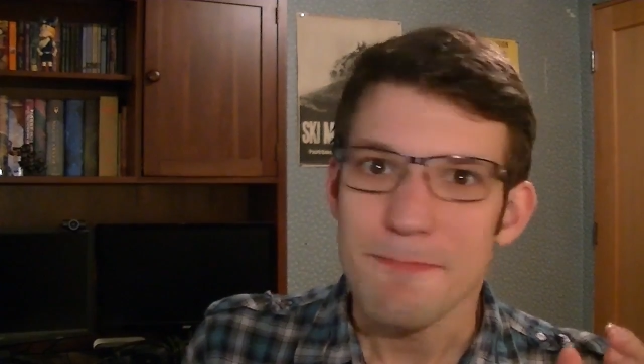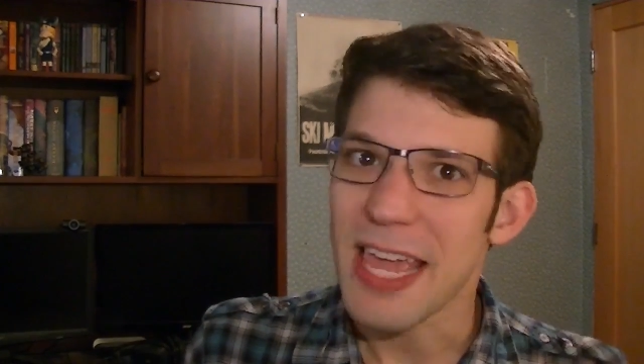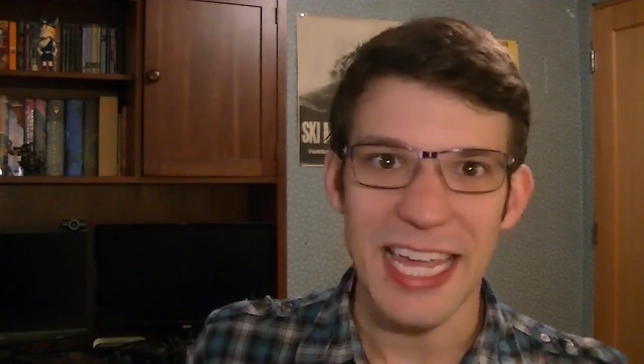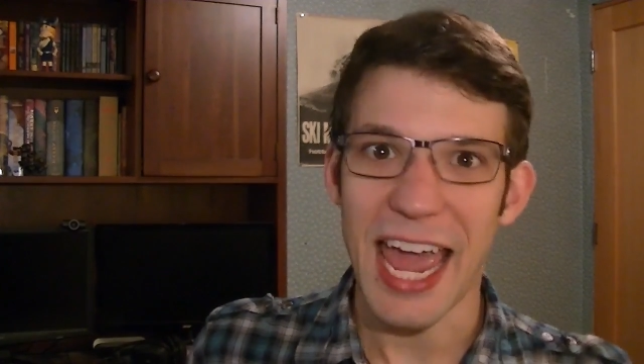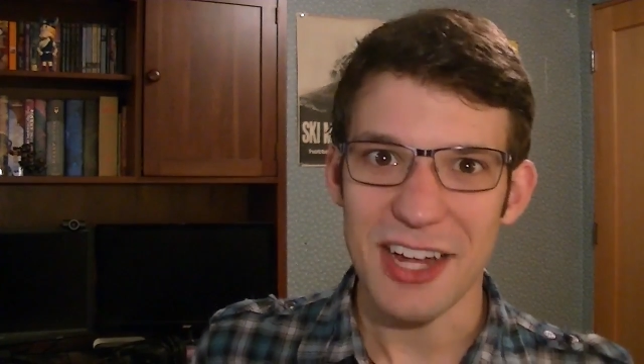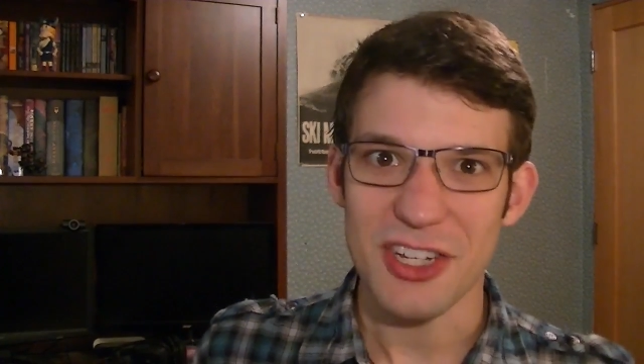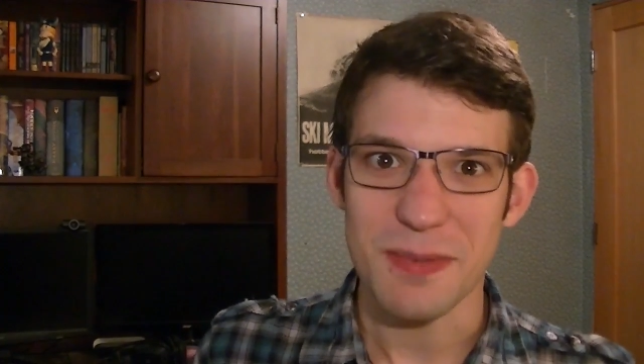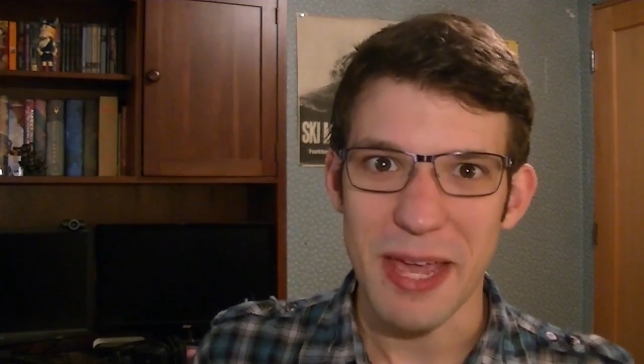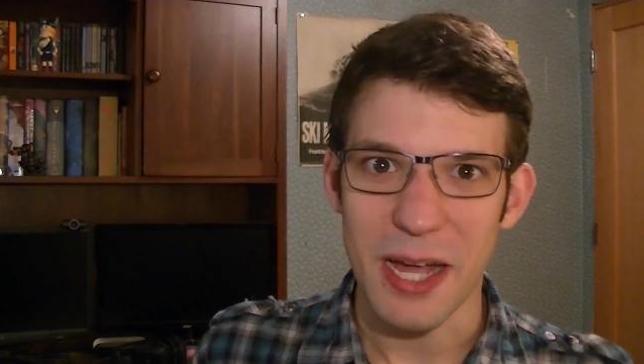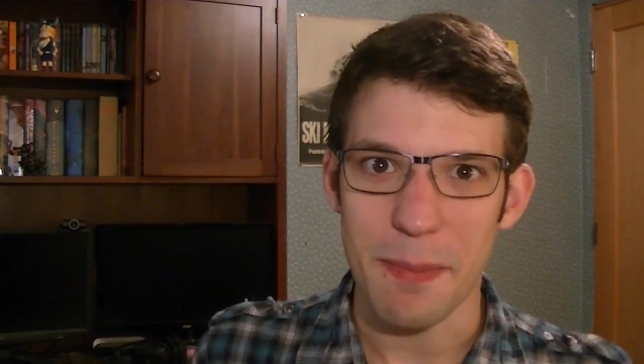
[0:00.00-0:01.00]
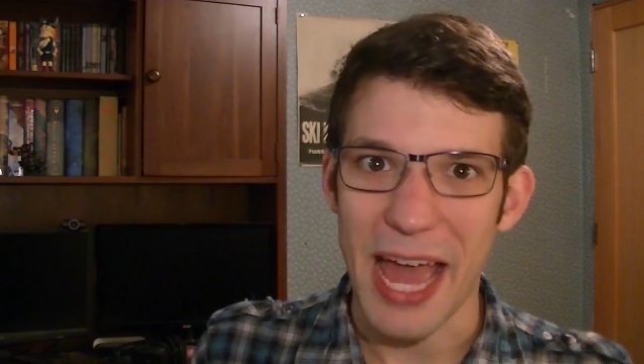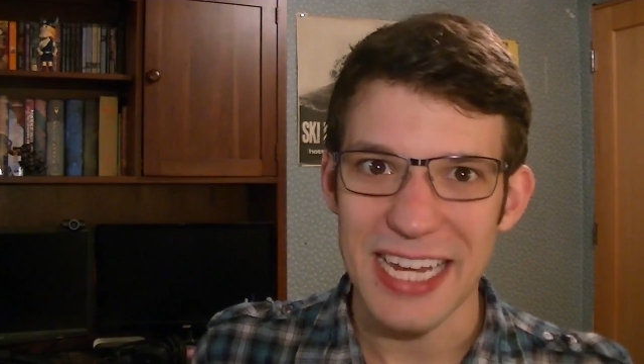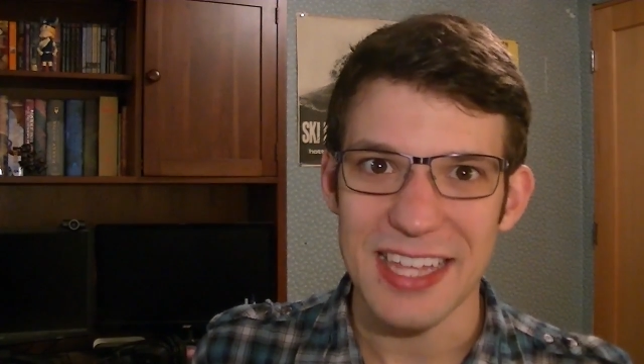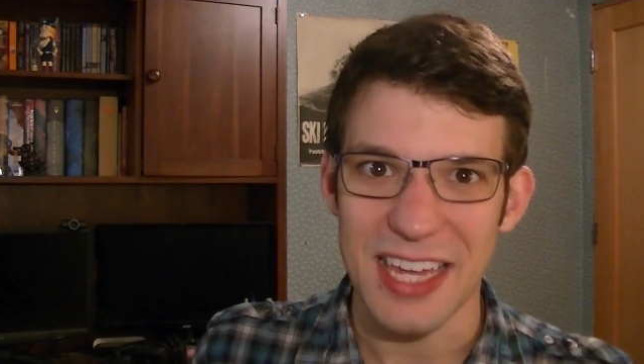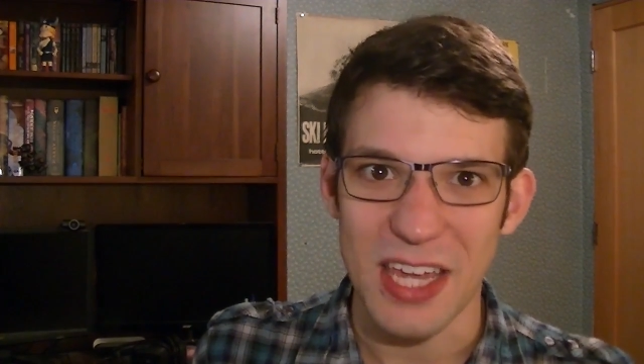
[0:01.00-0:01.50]
he can't just make up
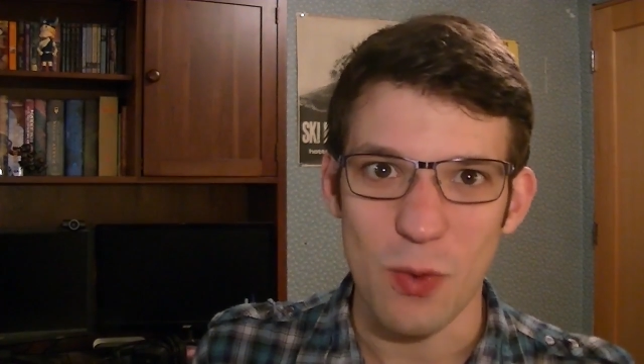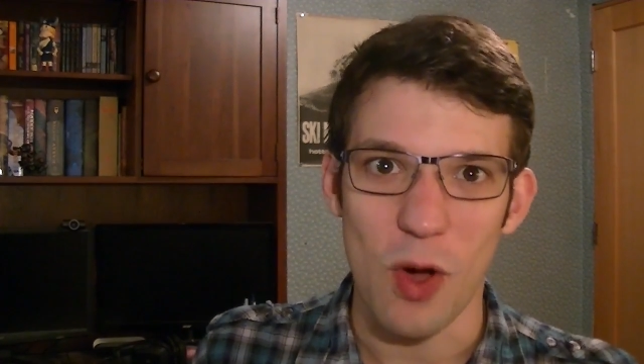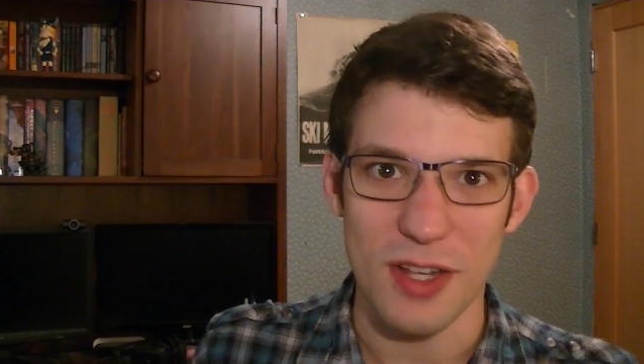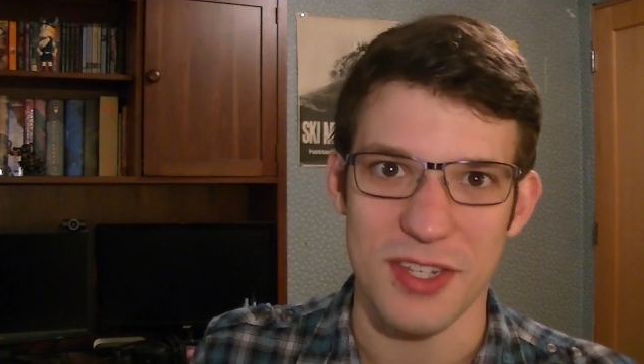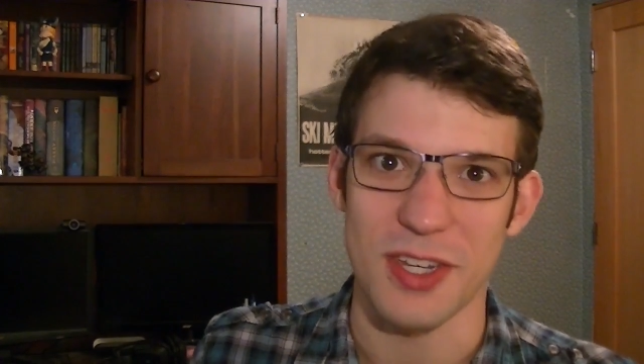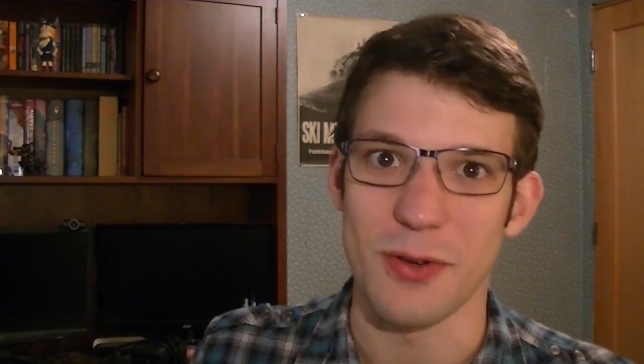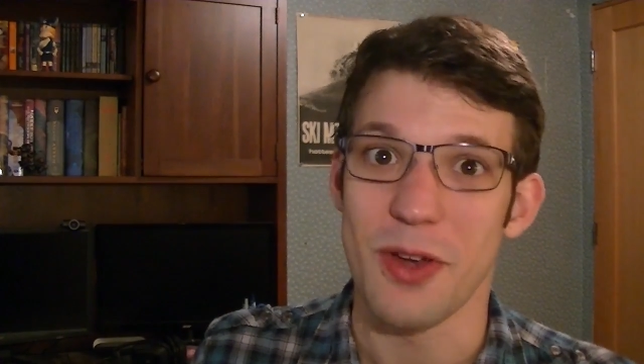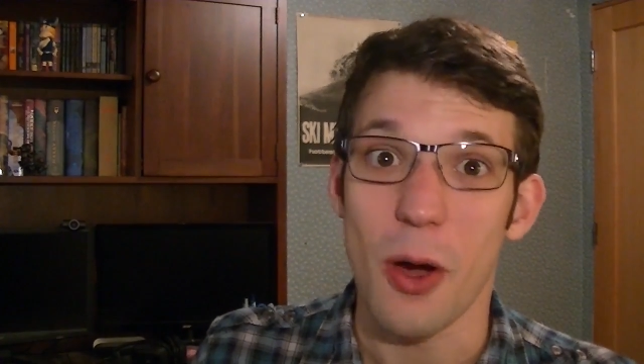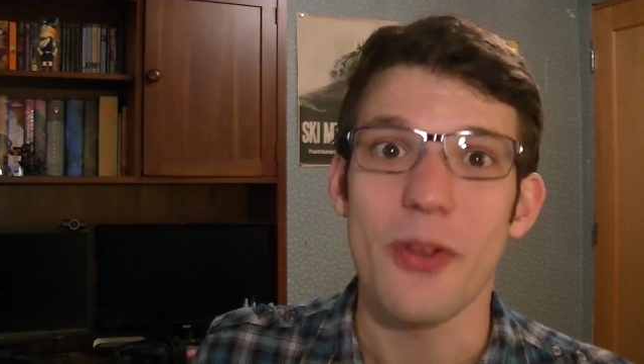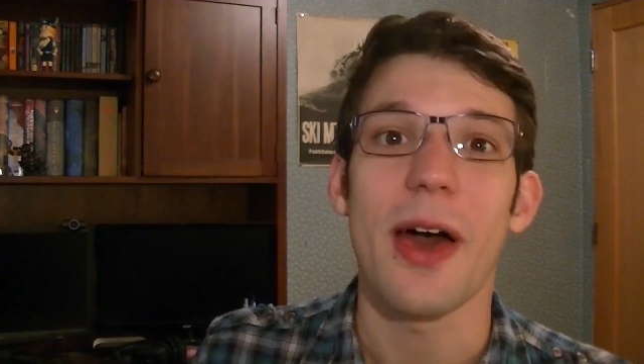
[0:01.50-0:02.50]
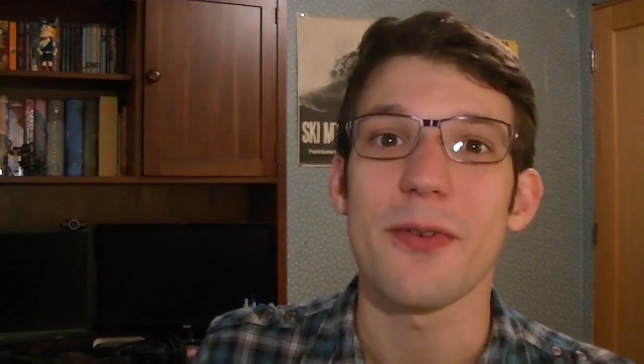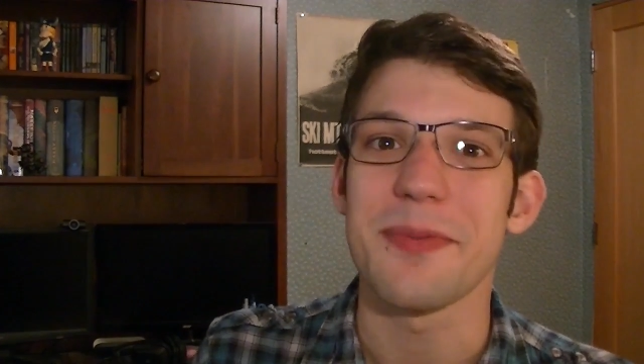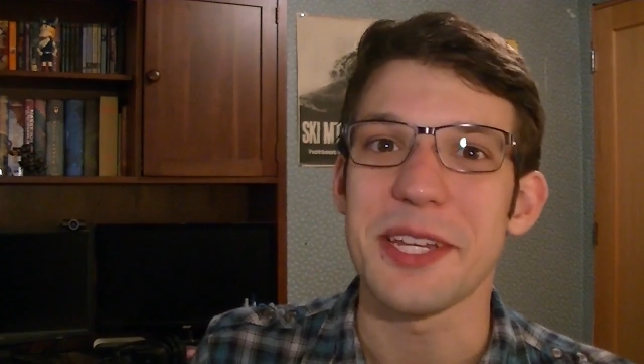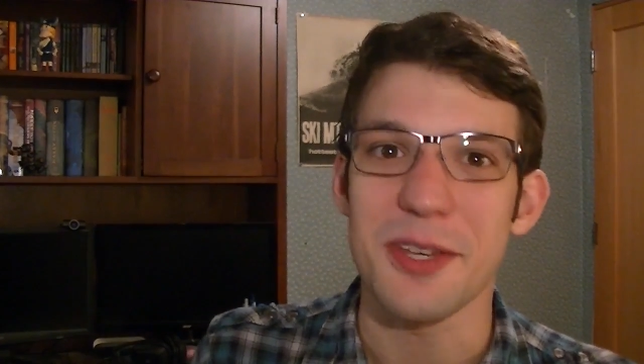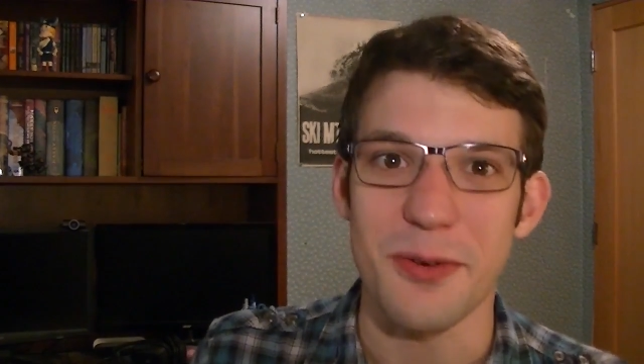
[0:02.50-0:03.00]
anything he wants to. No, that would
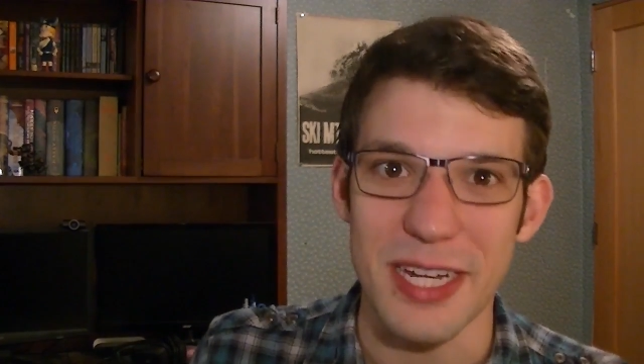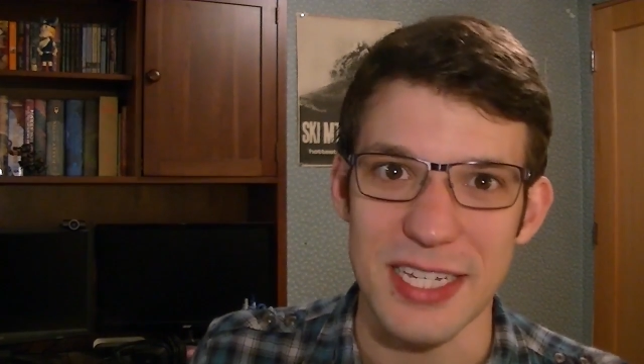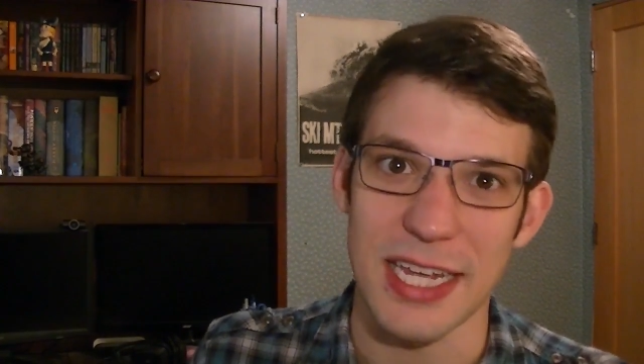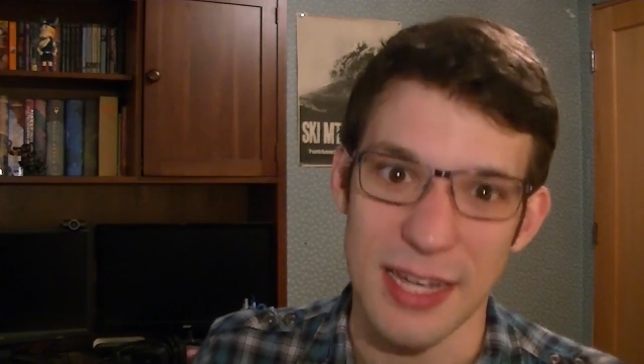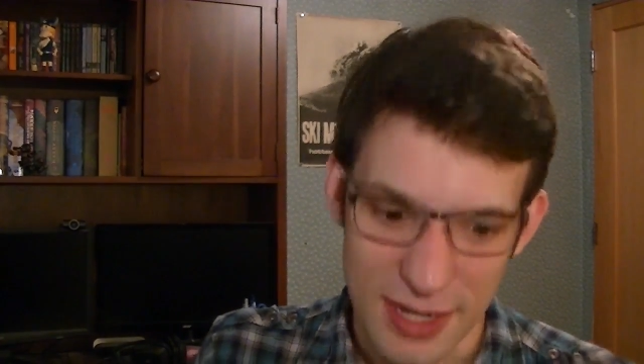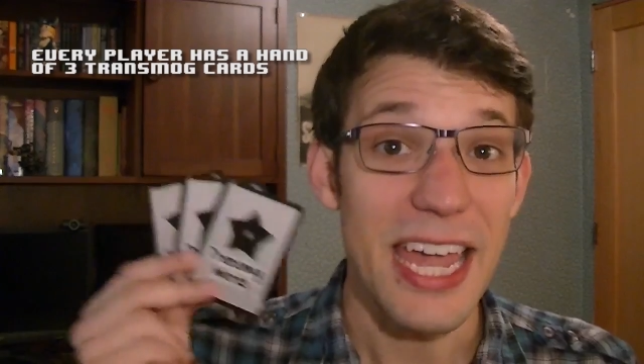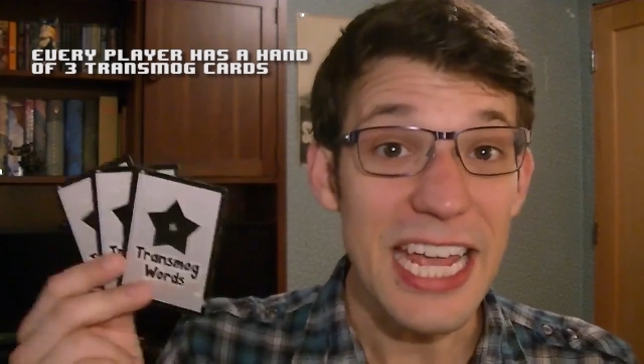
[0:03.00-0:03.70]
be too easy.